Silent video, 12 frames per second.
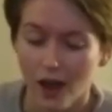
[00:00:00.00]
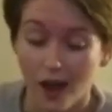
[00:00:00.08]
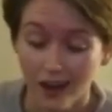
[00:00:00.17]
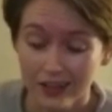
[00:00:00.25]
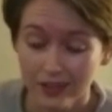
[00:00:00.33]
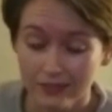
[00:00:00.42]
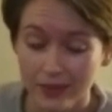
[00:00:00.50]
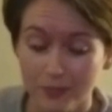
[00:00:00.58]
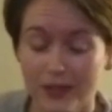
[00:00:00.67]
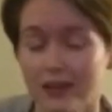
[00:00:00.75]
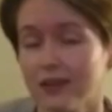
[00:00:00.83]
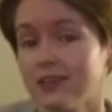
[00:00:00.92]
I love
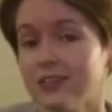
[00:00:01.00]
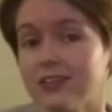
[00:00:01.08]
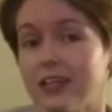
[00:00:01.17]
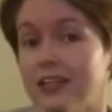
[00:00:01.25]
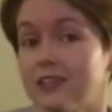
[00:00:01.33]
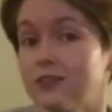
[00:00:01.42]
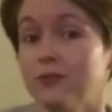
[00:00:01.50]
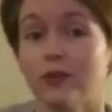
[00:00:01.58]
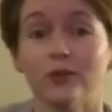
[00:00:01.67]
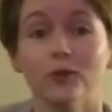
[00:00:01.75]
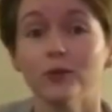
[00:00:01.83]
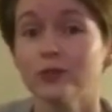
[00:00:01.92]
it because it's
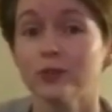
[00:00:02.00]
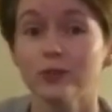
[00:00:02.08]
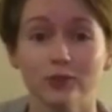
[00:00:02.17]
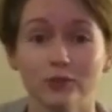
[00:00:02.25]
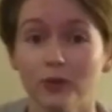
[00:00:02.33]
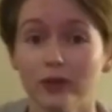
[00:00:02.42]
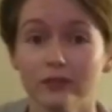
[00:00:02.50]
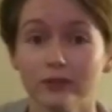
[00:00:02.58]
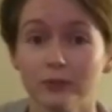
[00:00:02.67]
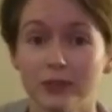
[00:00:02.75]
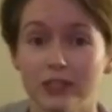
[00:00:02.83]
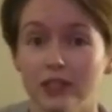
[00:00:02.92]
full of all sorts of
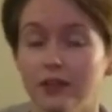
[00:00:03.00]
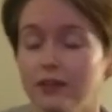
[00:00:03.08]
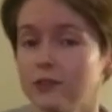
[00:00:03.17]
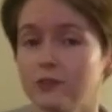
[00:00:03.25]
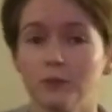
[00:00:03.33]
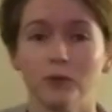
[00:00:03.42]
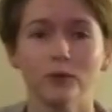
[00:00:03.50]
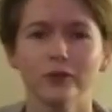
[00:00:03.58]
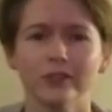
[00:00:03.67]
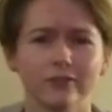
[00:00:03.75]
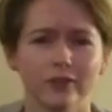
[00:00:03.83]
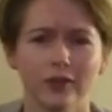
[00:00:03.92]
wonderful materials from
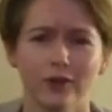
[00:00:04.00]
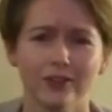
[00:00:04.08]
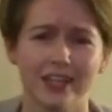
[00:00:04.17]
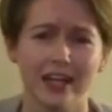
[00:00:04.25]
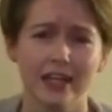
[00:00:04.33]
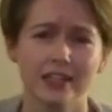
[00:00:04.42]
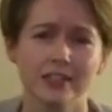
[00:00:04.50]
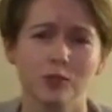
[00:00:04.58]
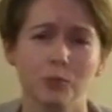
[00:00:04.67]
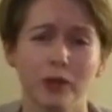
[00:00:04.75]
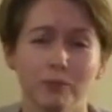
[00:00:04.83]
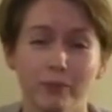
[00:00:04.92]
all different
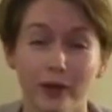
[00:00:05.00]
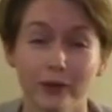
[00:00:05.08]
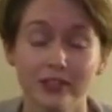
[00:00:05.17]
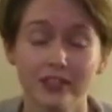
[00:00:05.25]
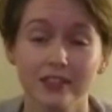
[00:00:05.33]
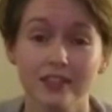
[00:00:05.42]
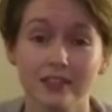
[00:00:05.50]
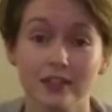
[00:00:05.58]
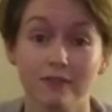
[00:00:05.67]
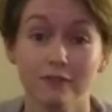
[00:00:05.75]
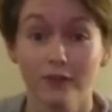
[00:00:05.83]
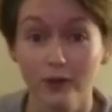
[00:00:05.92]
contexts, but it poses as
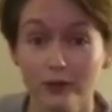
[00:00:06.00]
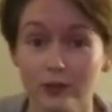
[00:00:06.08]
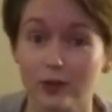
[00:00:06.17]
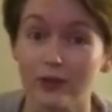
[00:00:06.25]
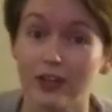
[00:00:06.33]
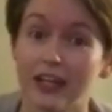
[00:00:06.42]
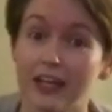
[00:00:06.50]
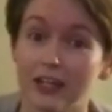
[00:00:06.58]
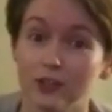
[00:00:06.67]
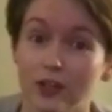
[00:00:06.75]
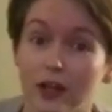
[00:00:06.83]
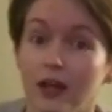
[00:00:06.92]
a folk song
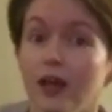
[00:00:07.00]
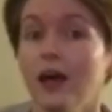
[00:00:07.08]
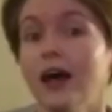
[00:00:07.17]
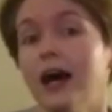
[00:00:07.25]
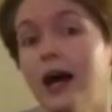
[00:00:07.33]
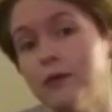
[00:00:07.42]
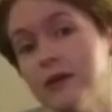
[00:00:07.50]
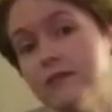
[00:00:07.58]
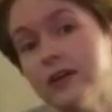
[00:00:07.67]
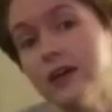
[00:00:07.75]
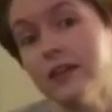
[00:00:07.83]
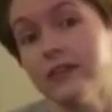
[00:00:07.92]
collection.
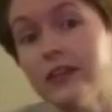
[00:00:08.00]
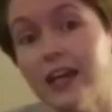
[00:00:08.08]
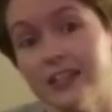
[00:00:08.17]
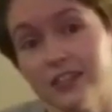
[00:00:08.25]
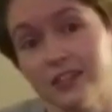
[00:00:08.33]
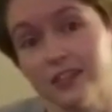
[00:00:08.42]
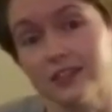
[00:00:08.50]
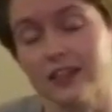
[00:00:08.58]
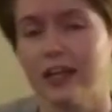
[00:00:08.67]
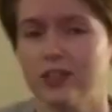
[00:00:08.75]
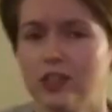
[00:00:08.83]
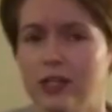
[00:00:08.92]
However, the editors
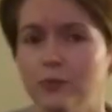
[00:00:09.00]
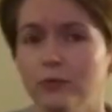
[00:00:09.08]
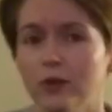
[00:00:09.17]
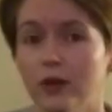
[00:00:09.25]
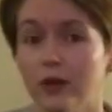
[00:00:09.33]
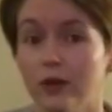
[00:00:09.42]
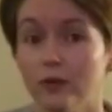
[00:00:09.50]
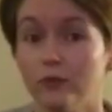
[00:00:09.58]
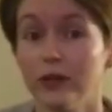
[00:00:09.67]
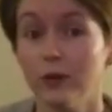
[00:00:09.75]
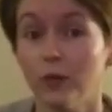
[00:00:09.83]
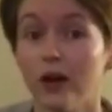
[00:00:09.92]
actually uh,
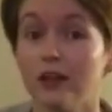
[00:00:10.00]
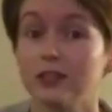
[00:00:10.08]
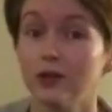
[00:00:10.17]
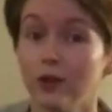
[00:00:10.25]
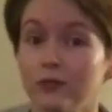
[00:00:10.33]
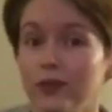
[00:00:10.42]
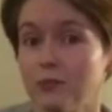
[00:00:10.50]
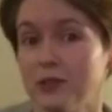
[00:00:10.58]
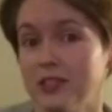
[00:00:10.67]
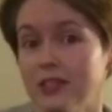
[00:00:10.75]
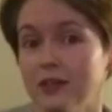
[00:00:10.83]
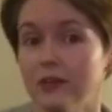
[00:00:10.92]
reworked a lot of their
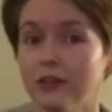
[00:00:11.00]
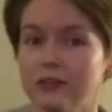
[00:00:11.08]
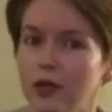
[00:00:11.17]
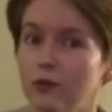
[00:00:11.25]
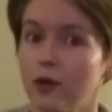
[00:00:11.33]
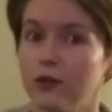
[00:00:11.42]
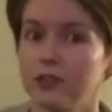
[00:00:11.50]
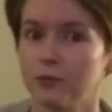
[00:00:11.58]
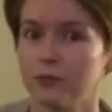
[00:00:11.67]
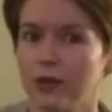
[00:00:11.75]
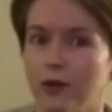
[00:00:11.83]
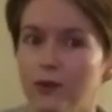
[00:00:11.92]
materials and wrote
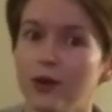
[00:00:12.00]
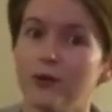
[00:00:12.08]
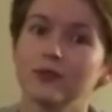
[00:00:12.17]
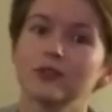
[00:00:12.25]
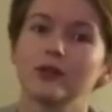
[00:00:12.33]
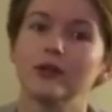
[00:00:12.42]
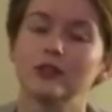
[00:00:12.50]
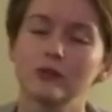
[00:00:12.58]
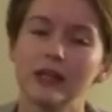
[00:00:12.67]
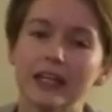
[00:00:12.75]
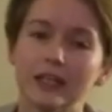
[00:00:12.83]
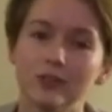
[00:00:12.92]
some of their own. So
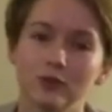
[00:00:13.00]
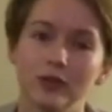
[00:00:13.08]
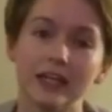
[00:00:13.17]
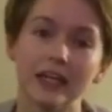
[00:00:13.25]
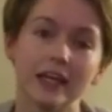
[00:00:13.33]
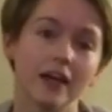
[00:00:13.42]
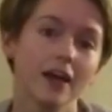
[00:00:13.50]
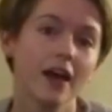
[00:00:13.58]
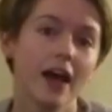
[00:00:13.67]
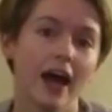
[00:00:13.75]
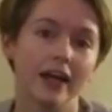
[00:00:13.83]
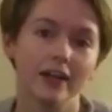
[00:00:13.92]
it's really intriguing,
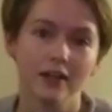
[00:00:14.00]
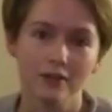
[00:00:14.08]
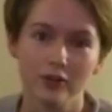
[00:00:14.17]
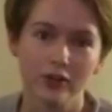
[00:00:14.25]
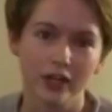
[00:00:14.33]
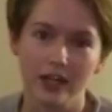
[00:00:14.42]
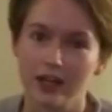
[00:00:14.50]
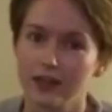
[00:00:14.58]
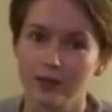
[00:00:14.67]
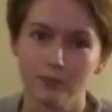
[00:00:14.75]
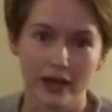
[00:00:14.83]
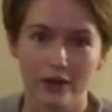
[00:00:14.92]
and I love looking
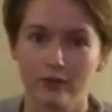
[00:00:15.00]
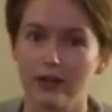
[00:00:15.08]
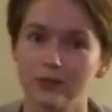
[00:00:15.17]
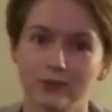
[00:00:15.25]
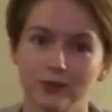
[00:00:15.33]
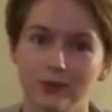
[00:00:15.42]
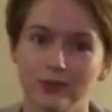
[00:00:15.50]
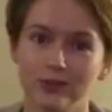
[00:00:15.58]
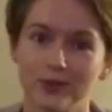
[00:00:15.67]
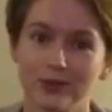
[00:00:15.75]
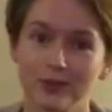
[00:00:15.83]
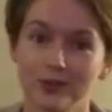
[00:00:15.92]
at the backgrounds for all the
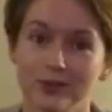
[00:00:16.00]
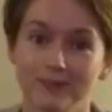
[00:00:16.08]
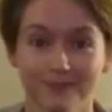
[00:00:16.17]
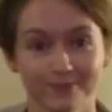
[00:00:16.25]
songs.